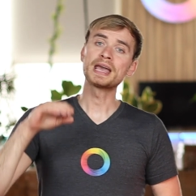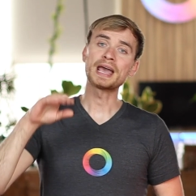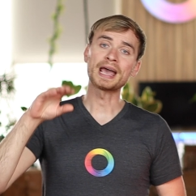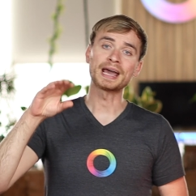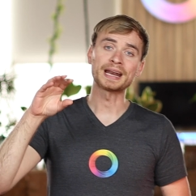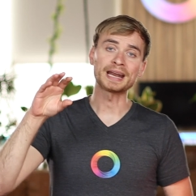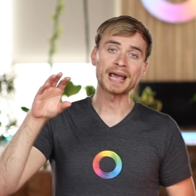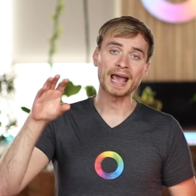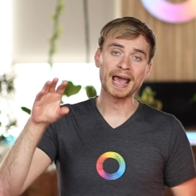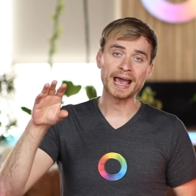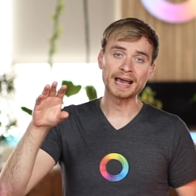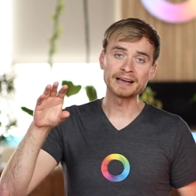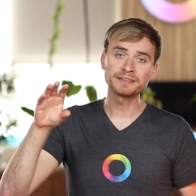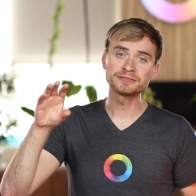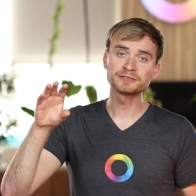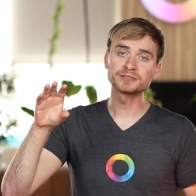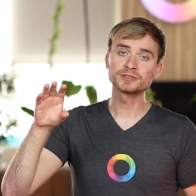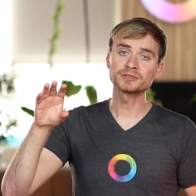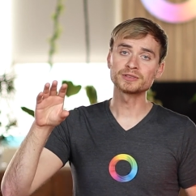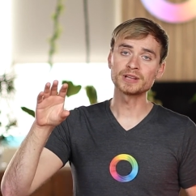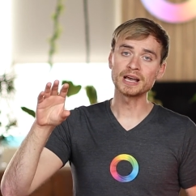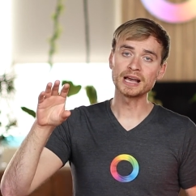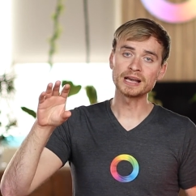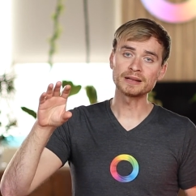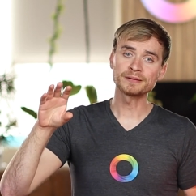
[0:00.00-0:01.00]
And
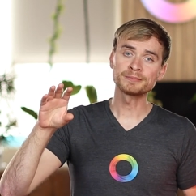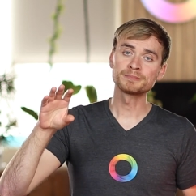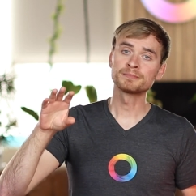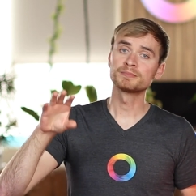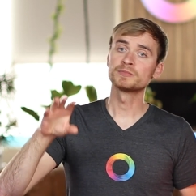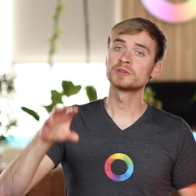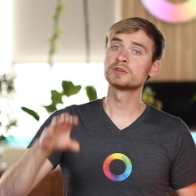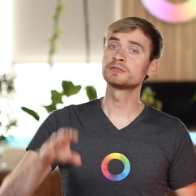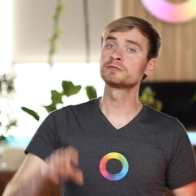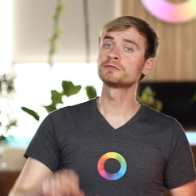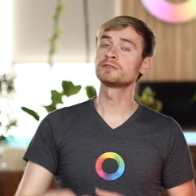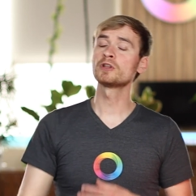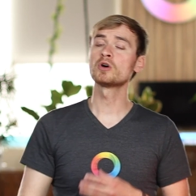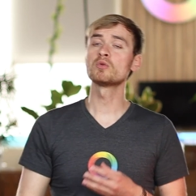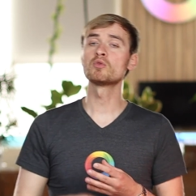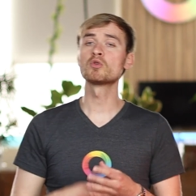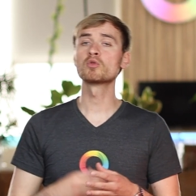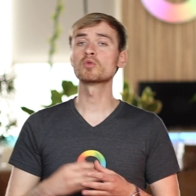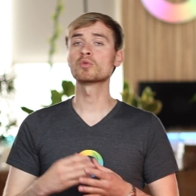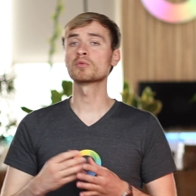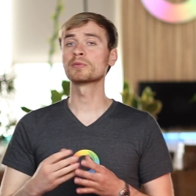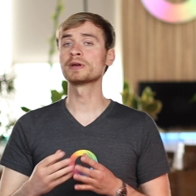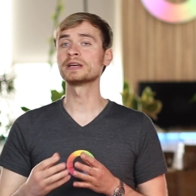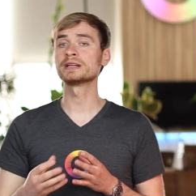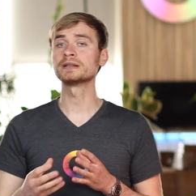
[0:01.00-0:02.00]
after that, the flow
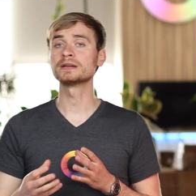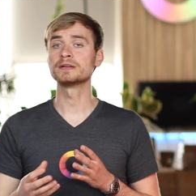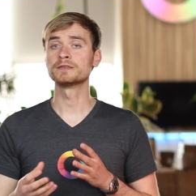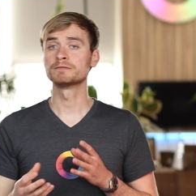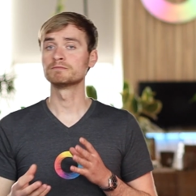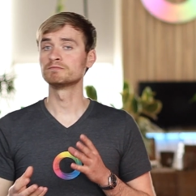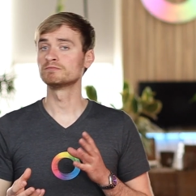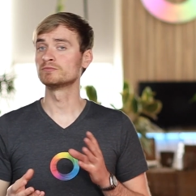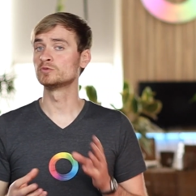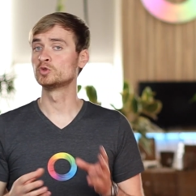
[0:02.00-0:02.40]
will remain